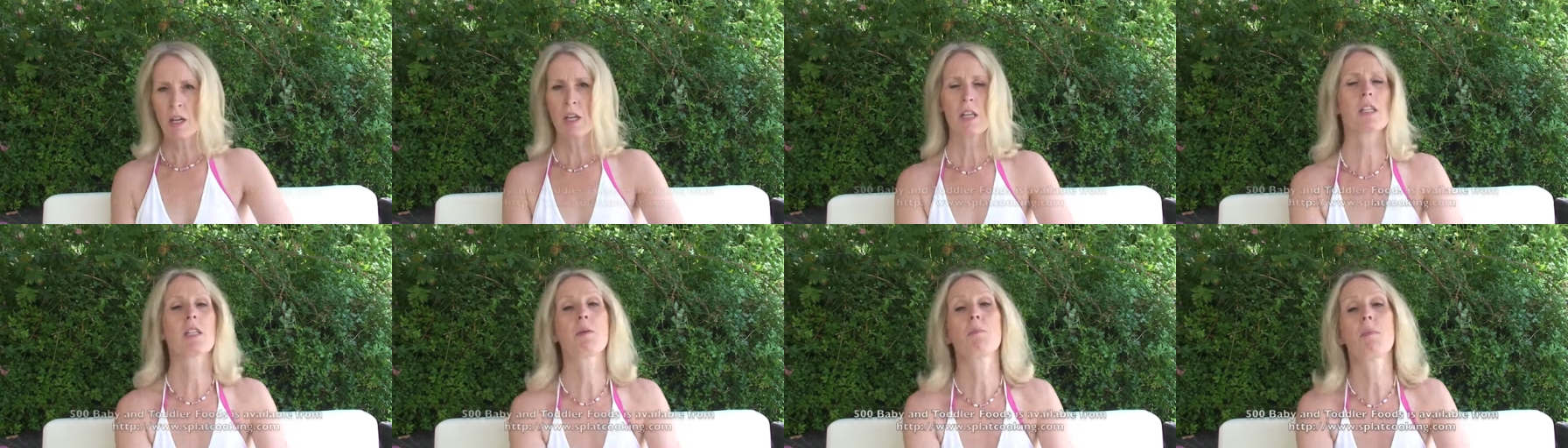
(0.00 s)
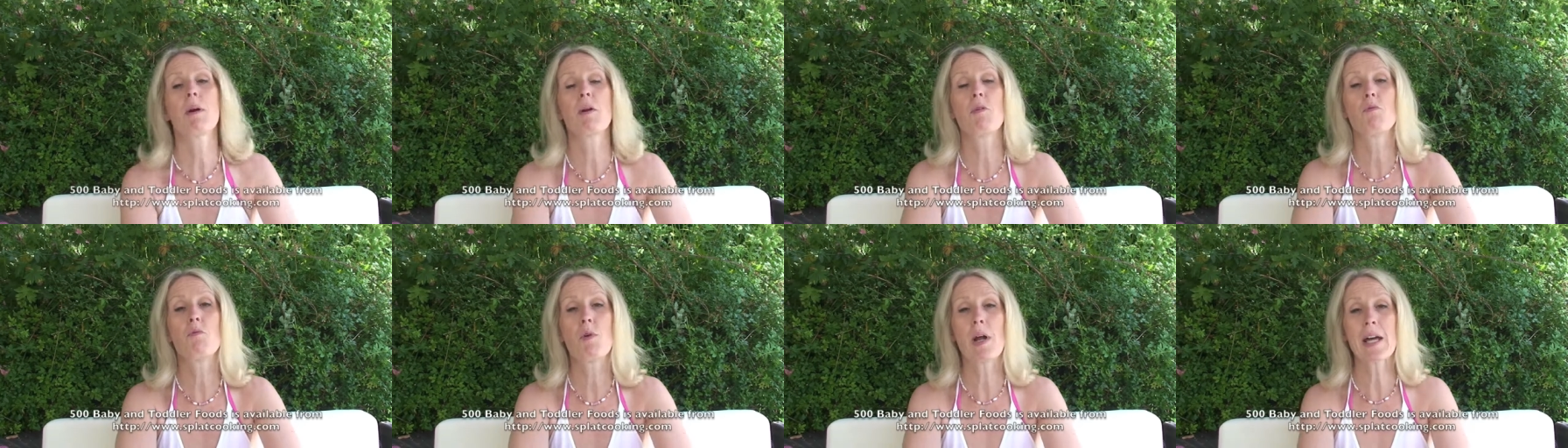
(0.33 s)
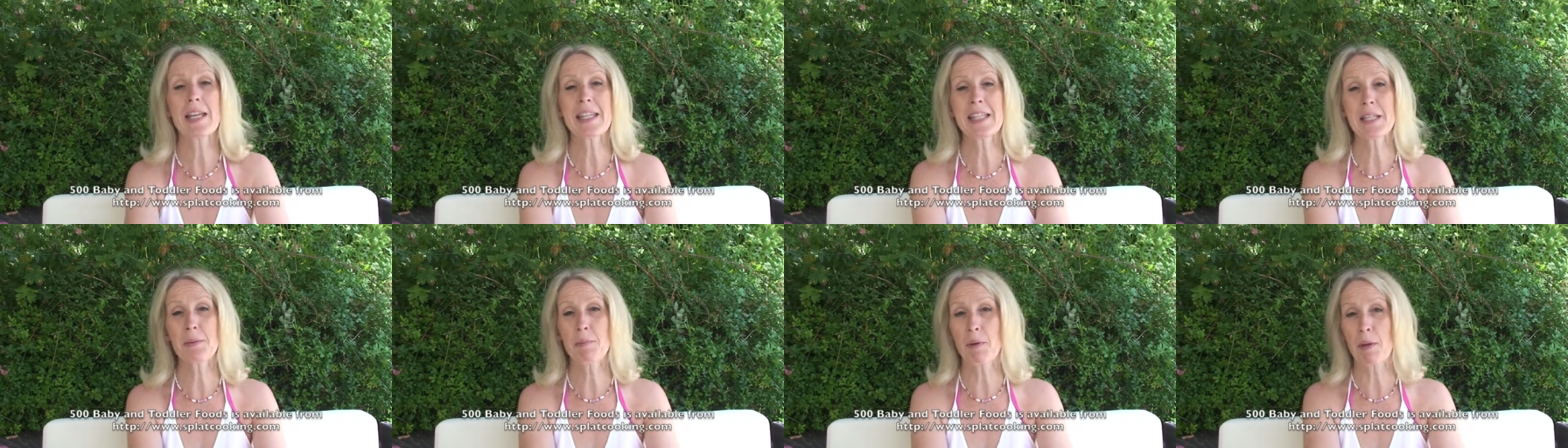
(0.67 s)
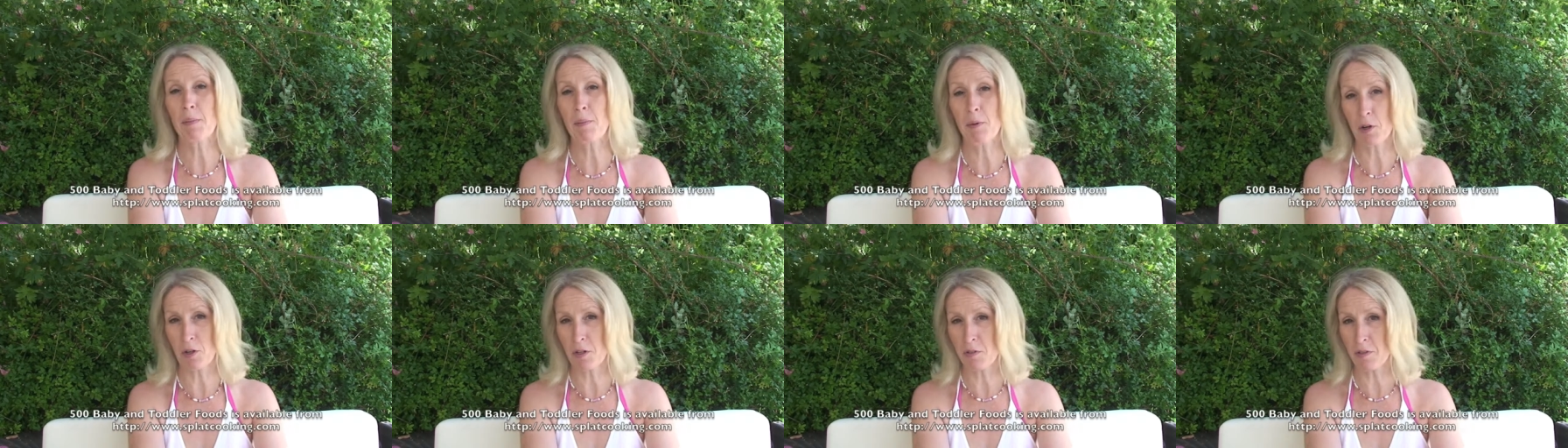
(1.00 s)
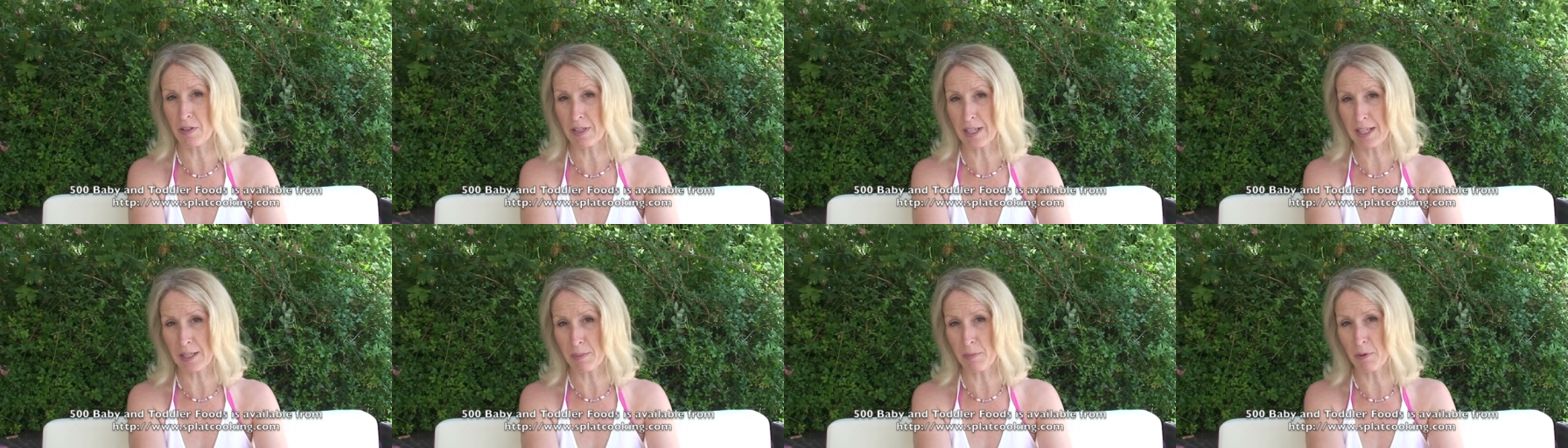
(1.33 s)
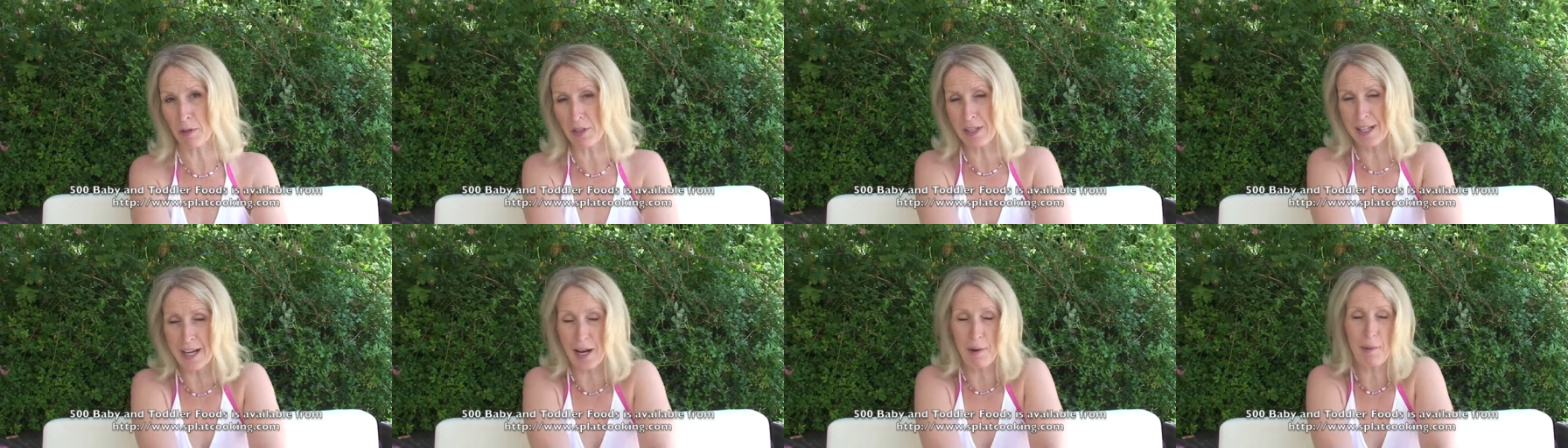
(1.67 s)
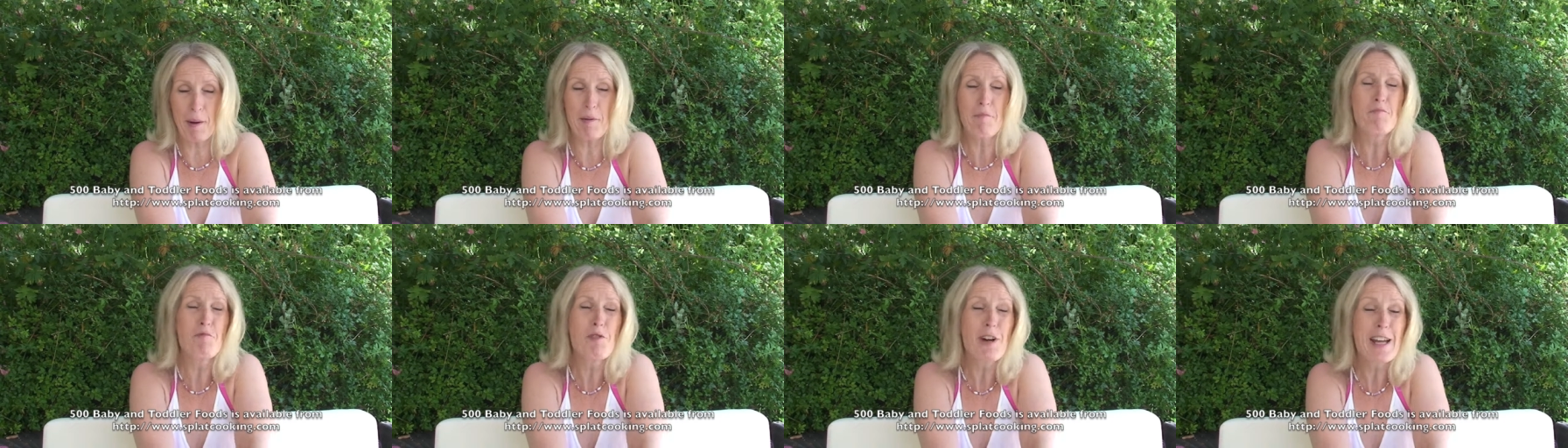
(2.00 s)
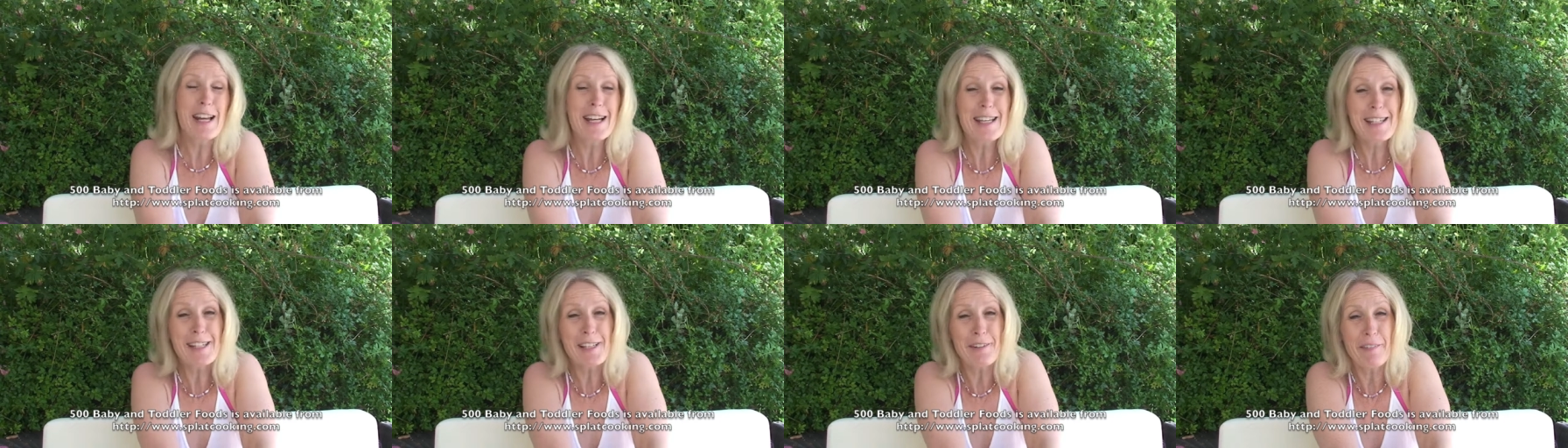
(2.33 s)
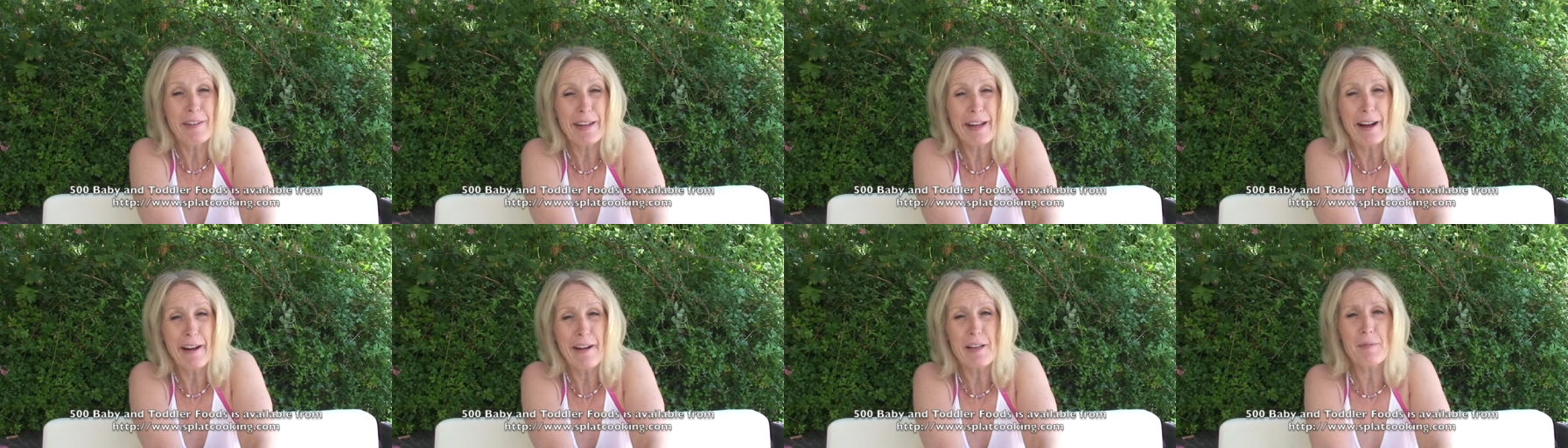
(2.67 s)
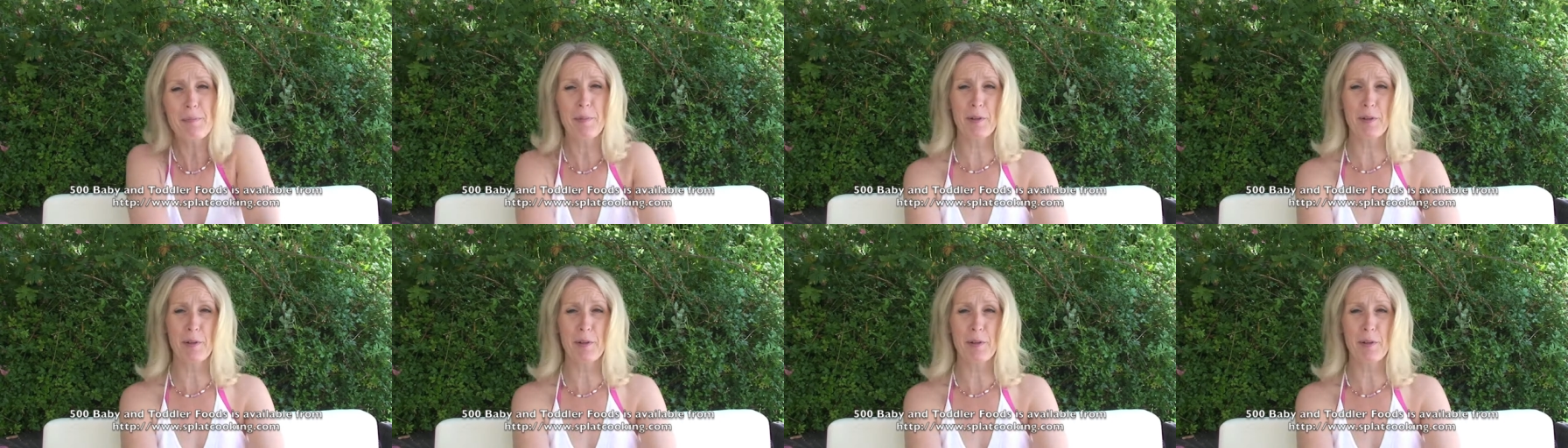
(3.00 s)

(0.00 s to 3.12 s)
So my recipe book for this month, now I'm really sorry guys,